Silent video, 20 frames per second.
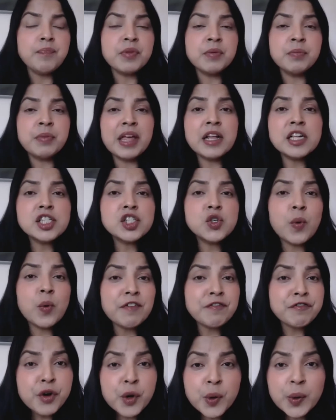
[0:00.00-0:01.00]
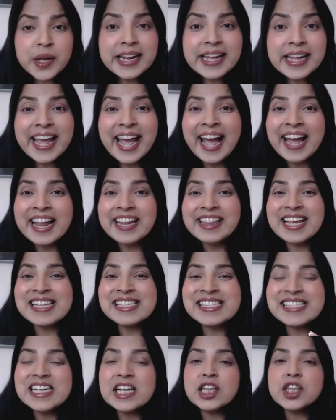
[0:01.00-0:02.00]
they'll do it frugally, and they're
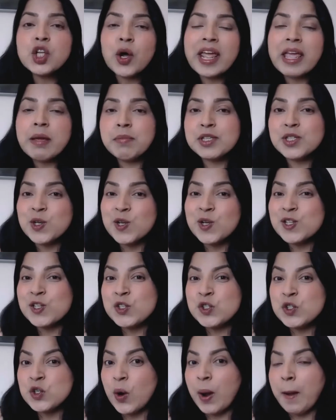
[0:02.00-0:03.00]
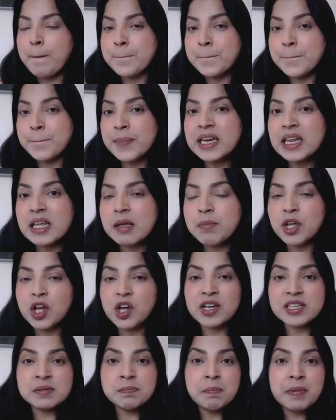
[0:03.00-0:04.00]
still not able to enjoy money,
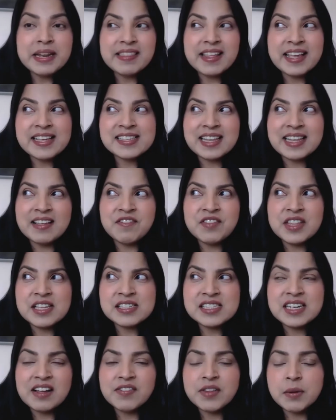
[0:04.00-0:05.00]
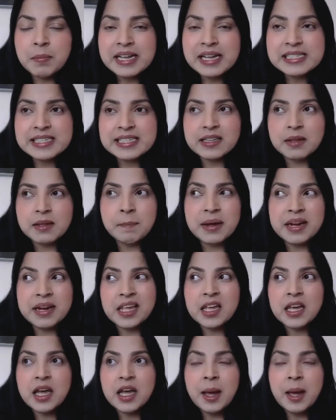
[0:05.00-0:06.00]
because money, they still have the mindset that
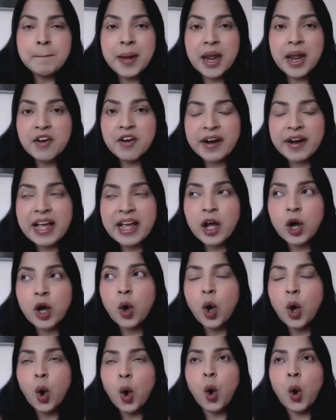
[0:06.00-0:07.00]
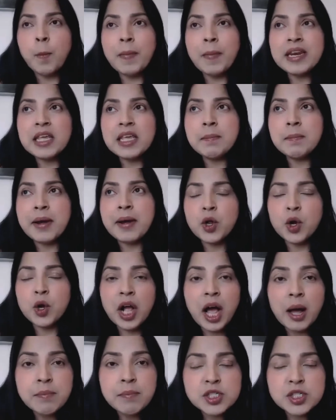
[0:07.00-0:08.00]
money may run out or money may not
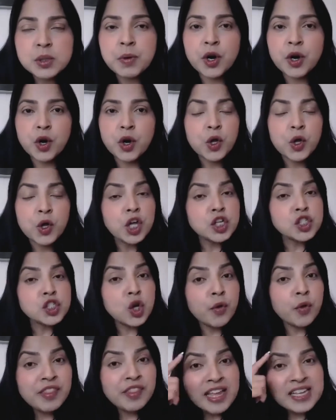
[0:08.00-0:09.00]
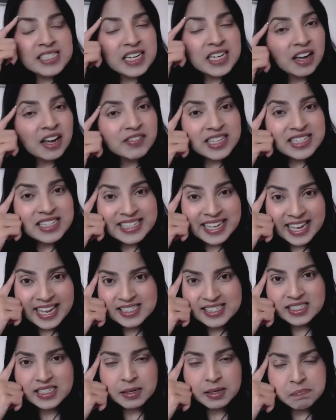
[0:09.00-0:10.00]
come tomorrow. So they still have the
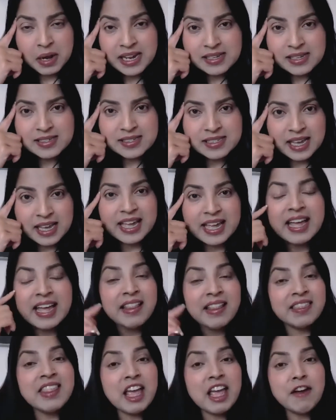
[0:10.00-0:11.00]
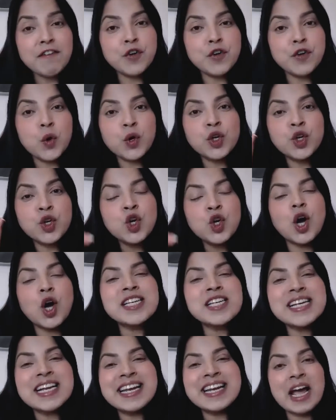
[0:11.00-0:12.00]
scarcity mindset, therefore
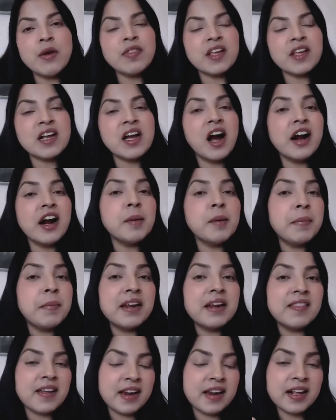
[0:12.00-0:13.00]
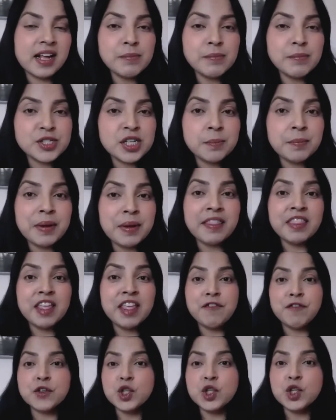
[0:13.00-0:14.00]
not allowing the kind of money that can come to them, and
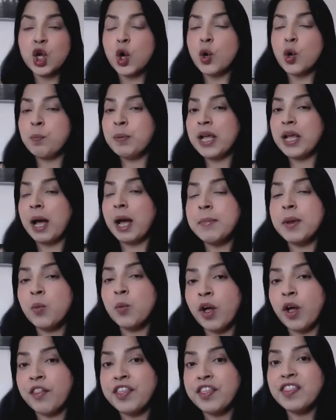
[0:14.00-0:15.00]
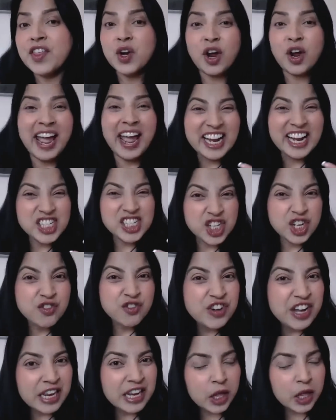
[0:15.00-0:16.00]
therefore they're not becoming wealthy. They're not actually
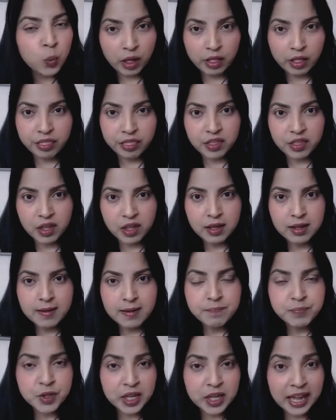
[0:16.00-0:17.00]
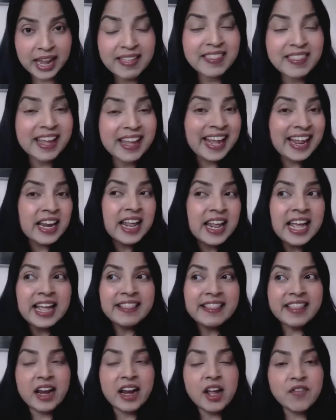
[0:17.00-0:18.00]
really wealthy. Okay,
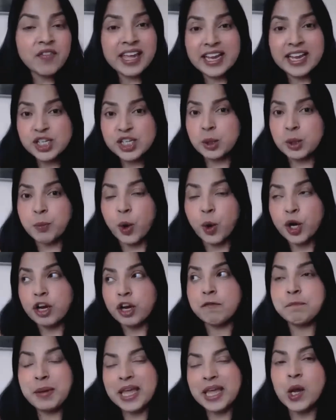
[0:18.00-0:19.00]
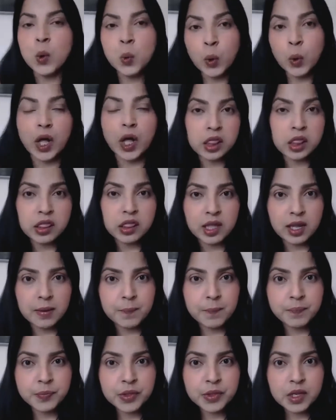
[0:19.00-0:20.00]
they never get to the point of being wealthy,
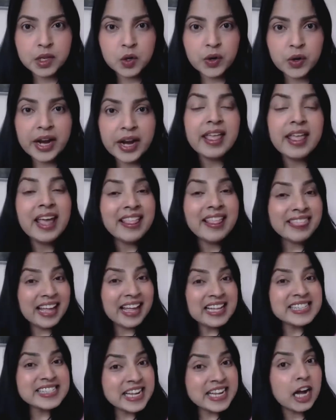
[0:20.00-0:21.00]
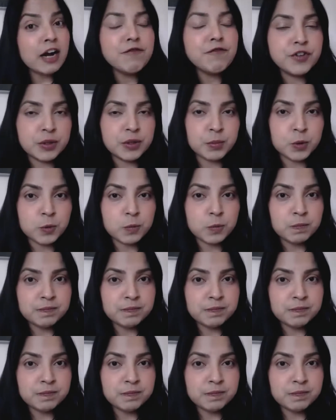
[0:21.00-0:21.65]
right? That's comfortable.